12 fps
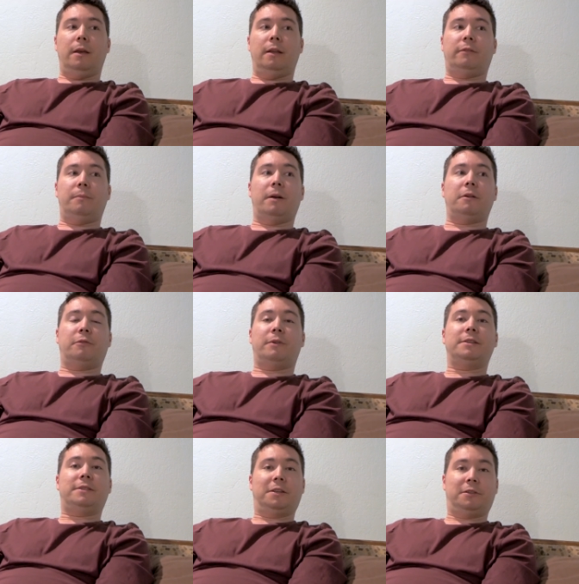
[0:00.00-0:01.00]
it's about a
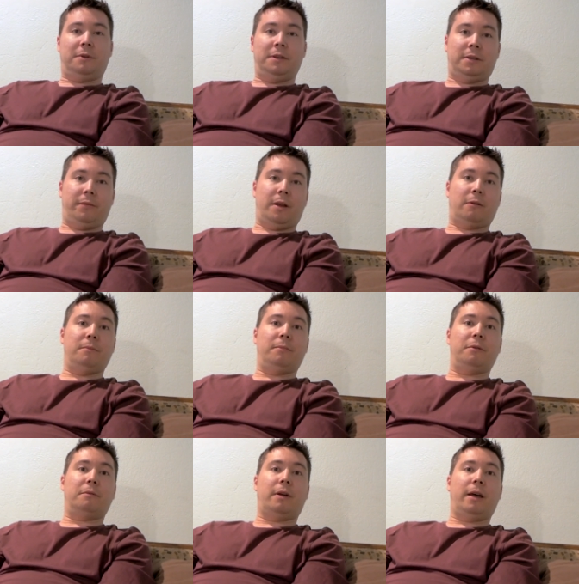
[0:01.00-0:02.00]
26, 27 hour
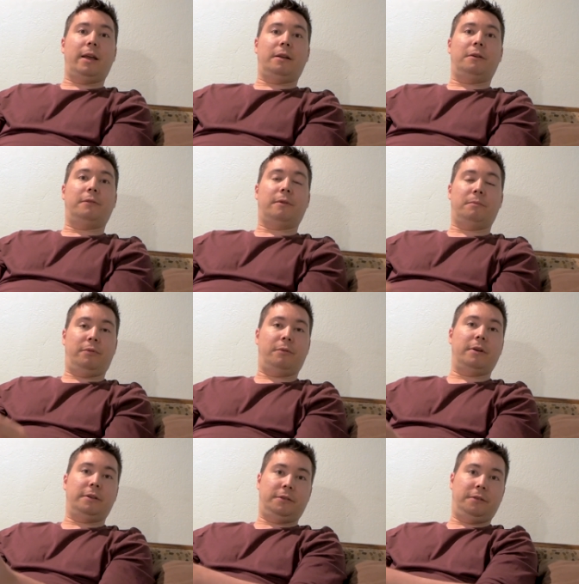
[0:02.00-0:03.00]
boat ride from
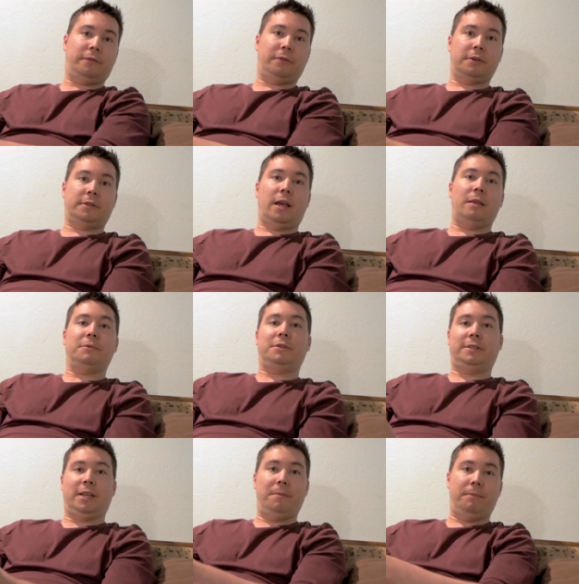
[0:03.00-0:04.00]
port to the first island, which
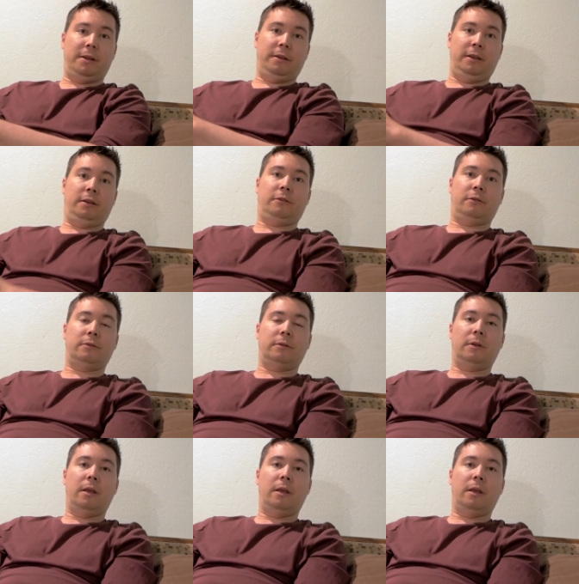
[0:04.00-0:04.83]
is San Benedicto.